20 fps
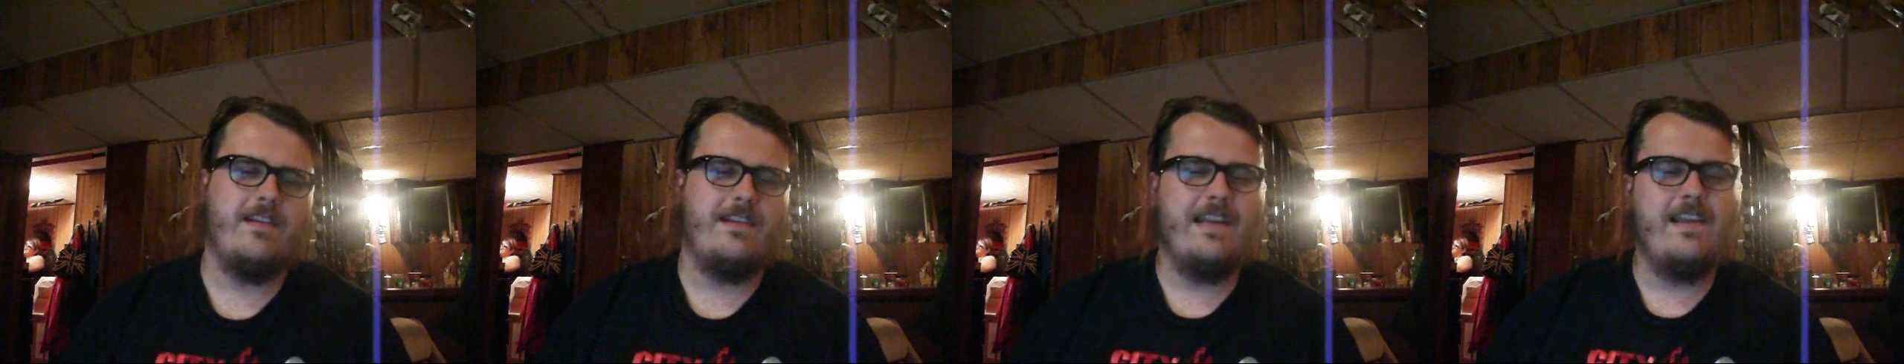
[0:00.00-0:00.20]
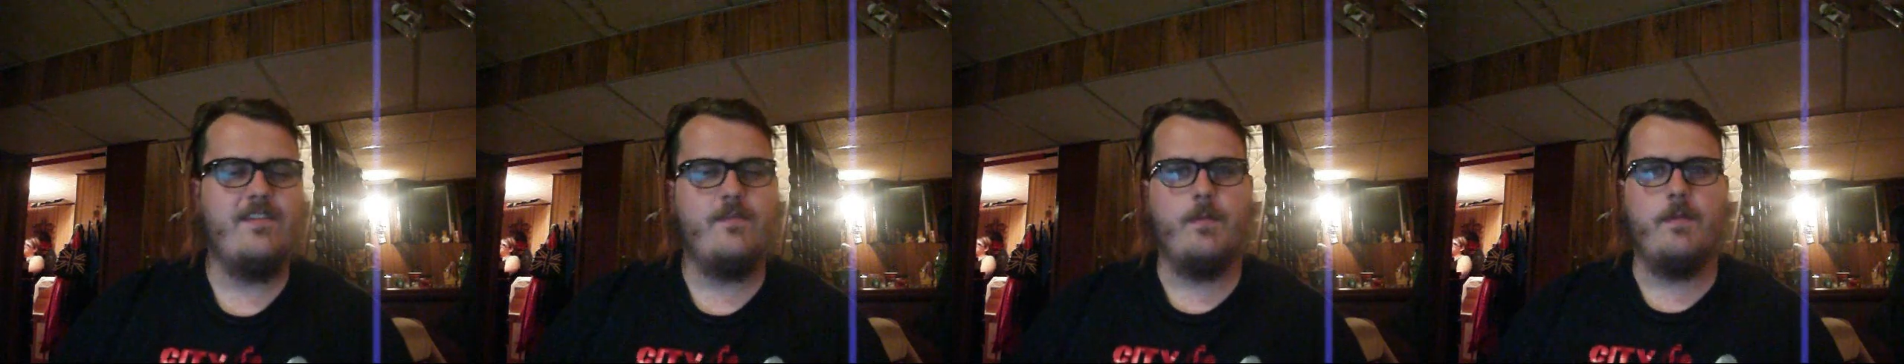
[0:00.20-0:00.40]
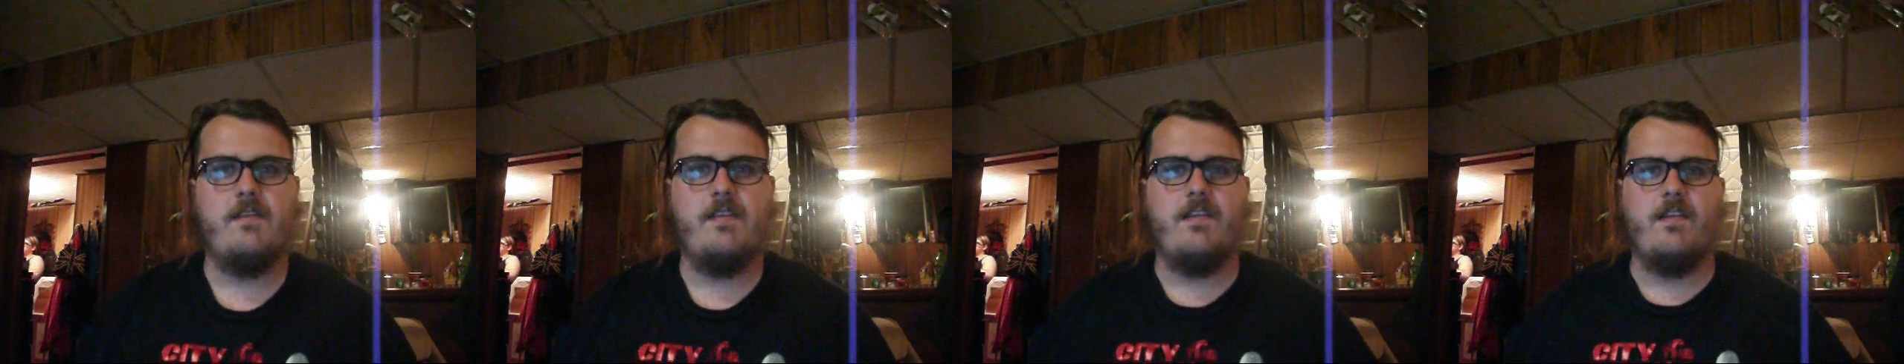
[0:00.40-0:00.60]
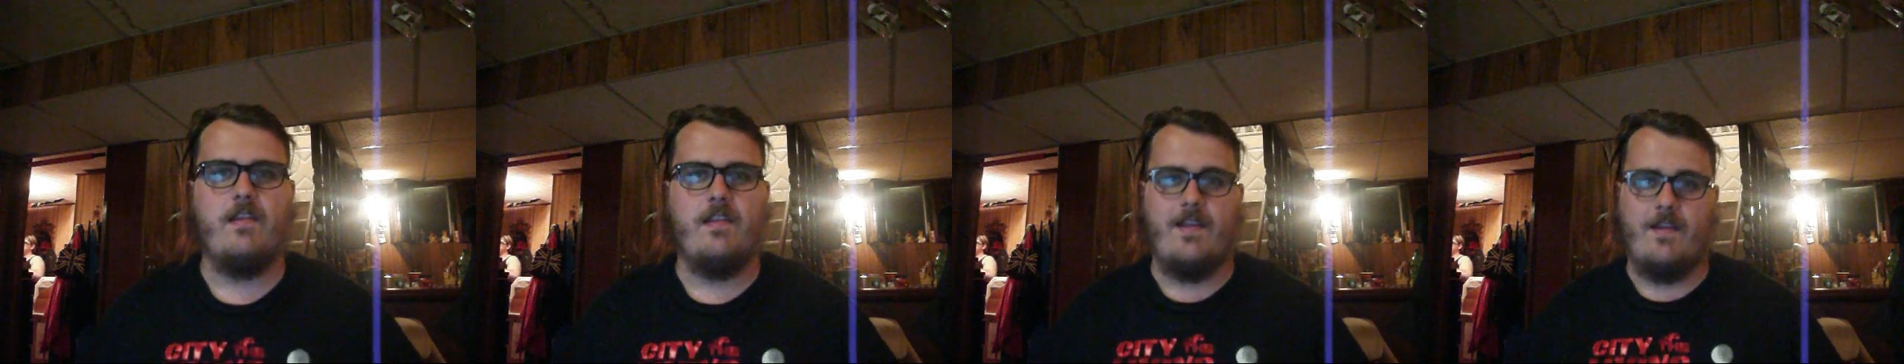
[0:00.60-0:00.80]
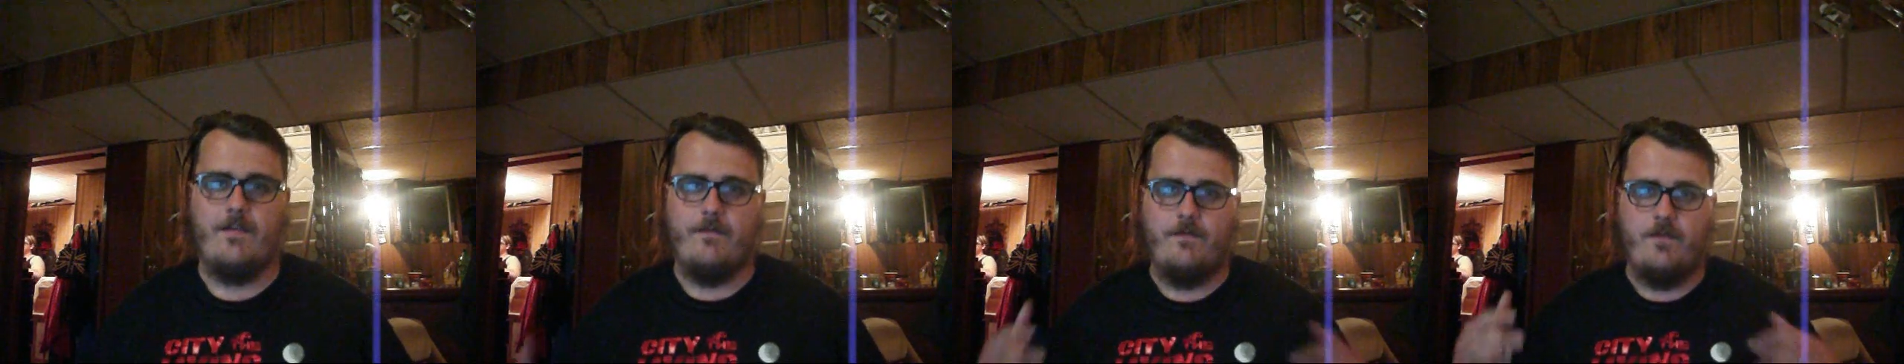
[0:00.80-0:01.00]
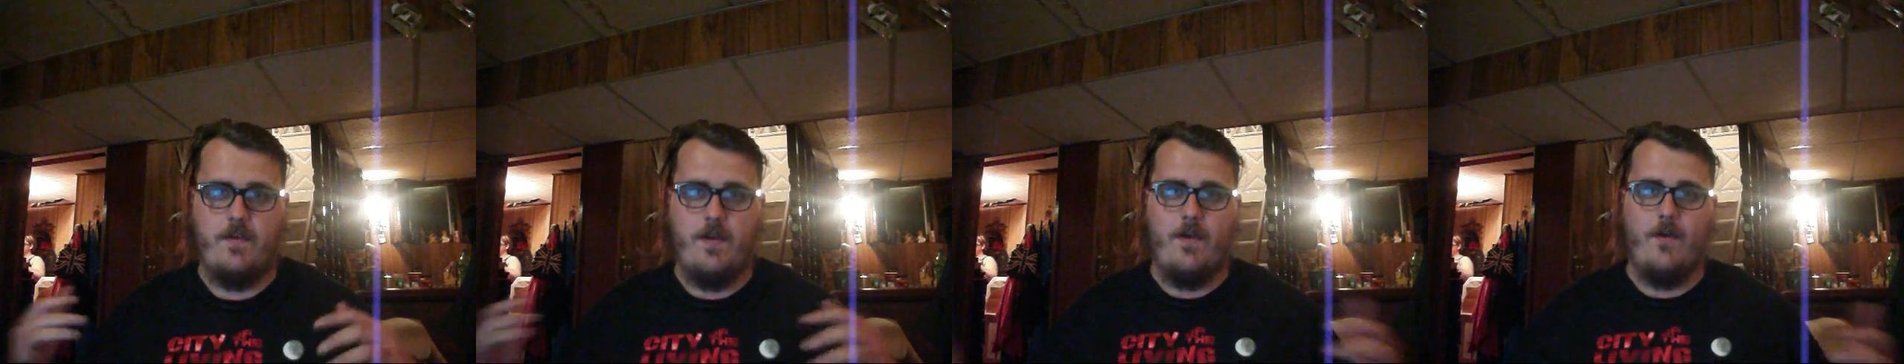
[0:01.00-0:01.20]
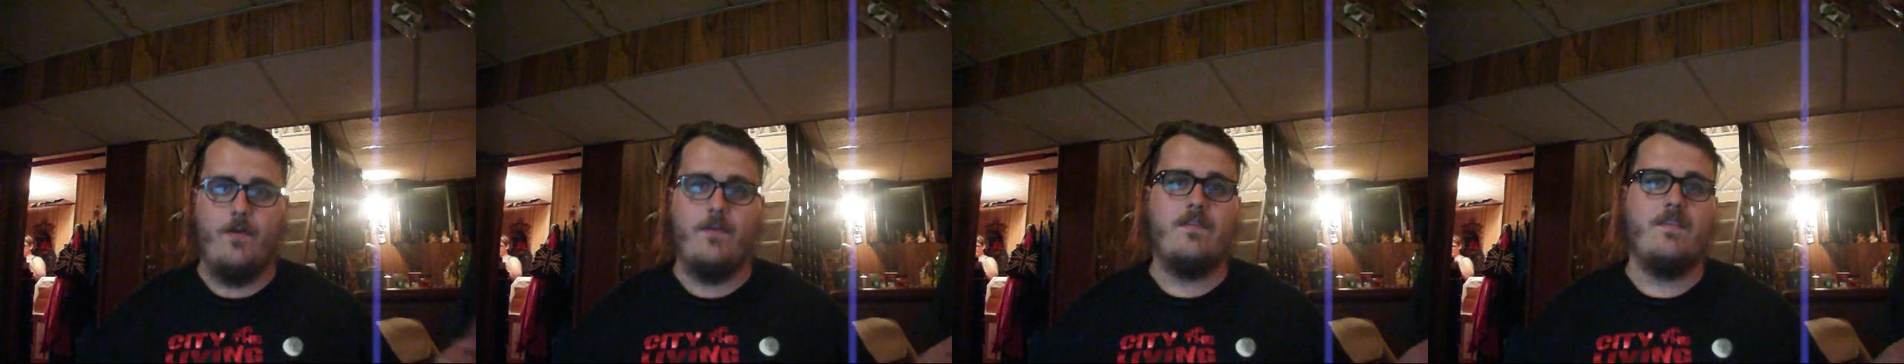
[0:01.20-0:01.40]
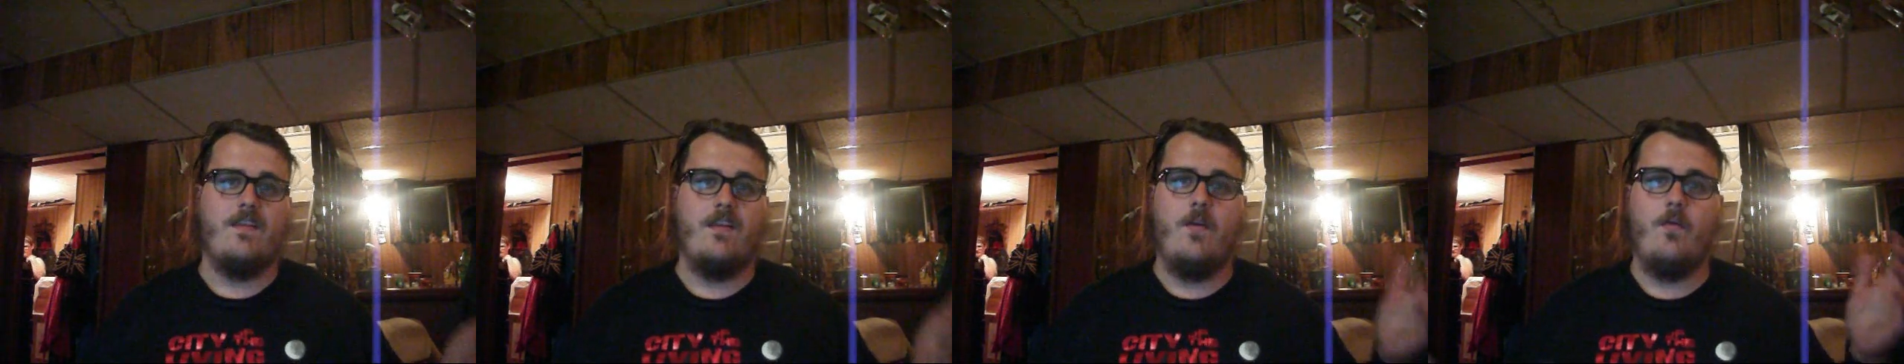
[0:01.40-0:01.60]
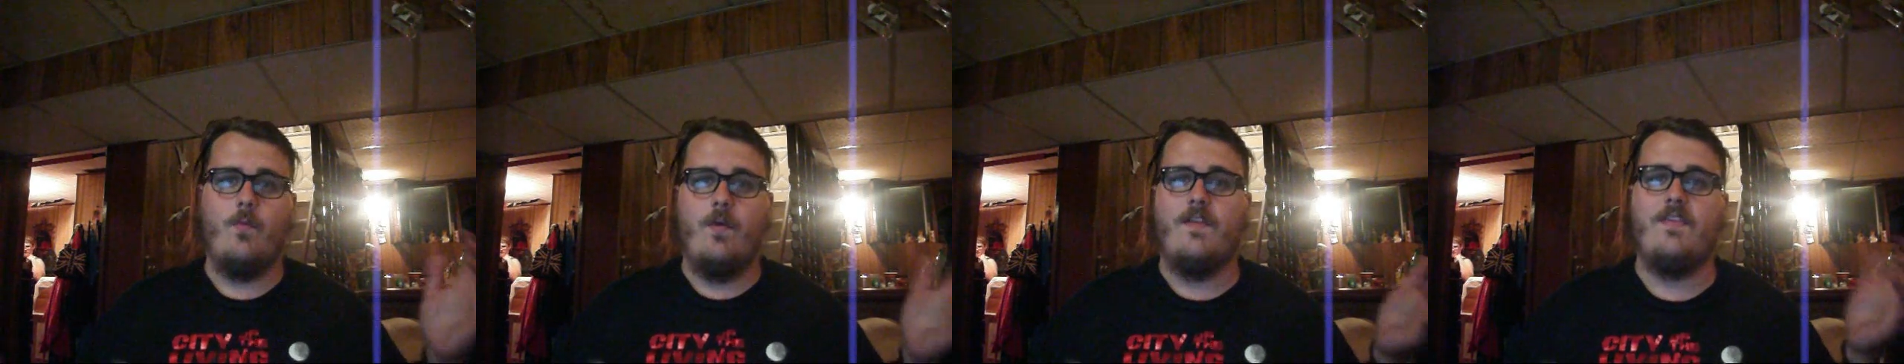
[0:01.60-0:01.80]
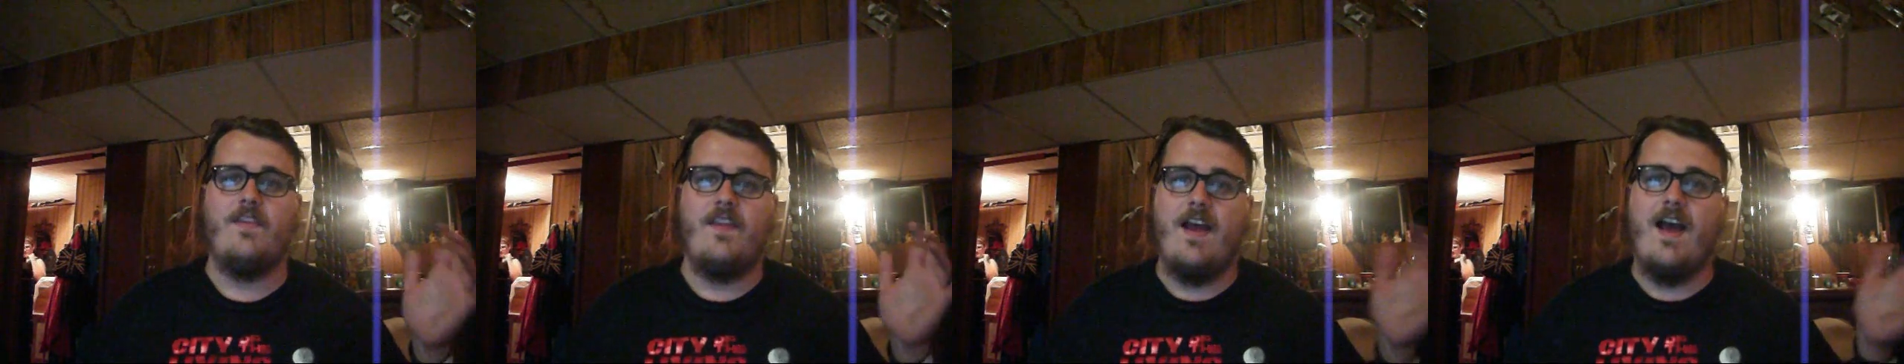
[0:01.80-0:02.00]
and at least particularly of note,
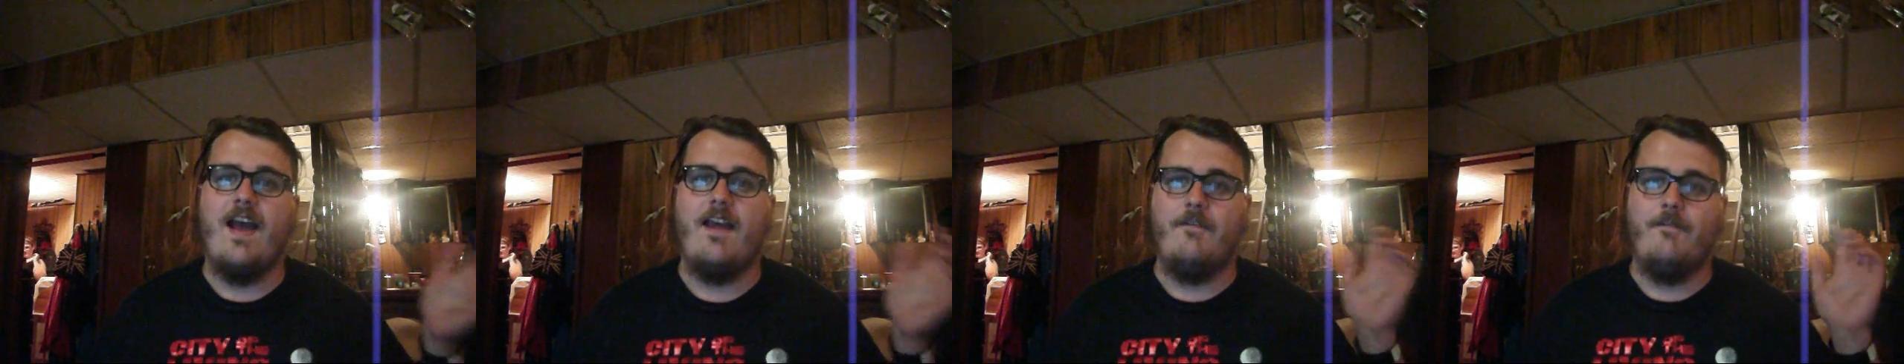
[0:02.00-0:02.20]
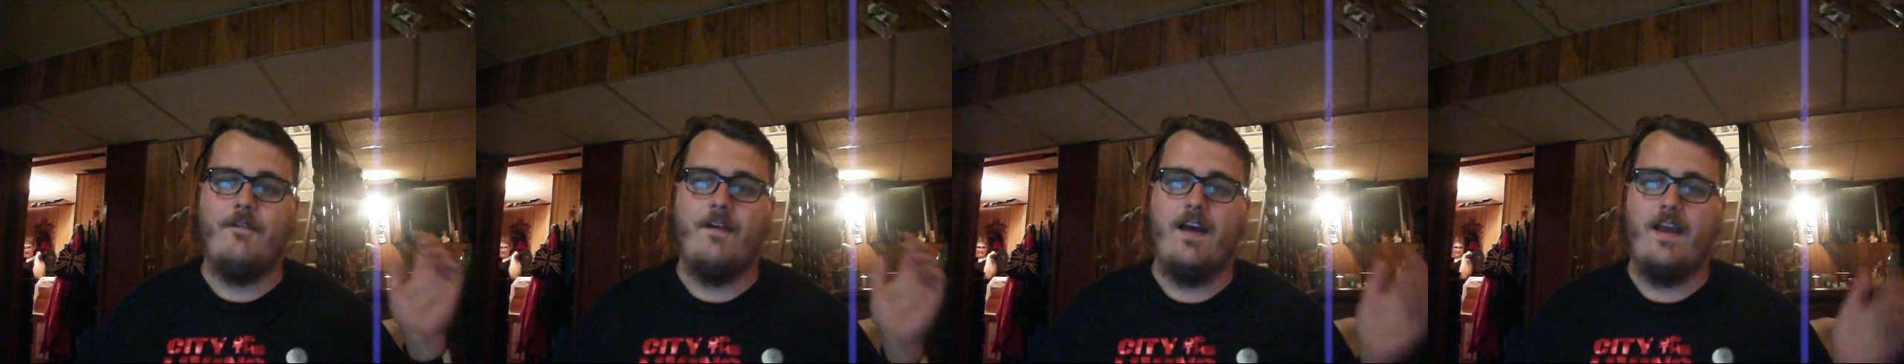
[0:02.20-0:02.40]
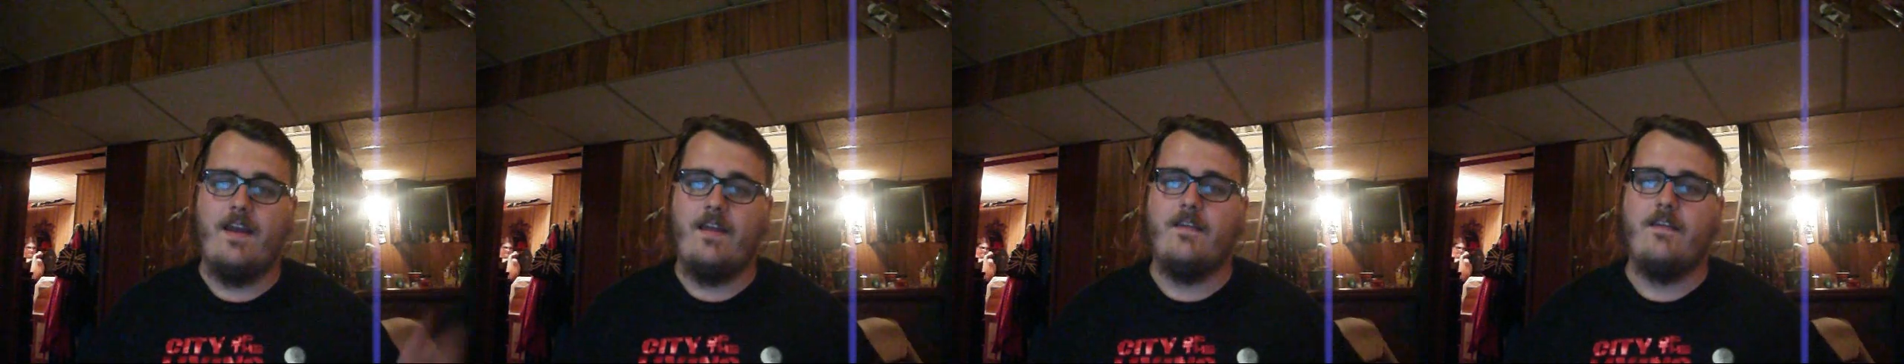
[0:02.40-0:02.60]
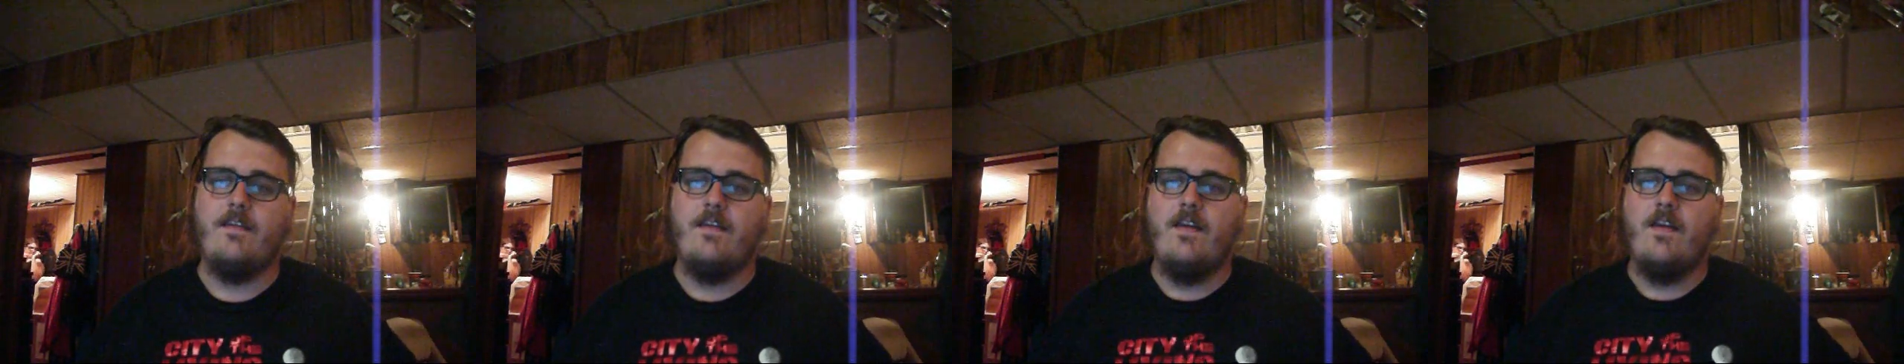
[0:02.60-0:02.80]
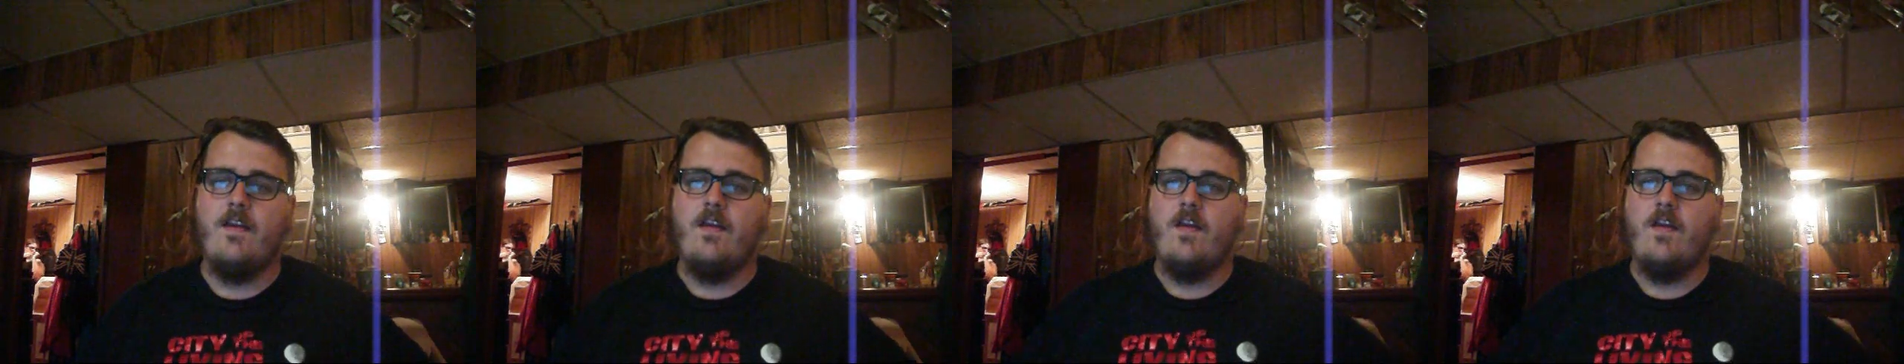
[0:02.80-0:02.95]
ones that I find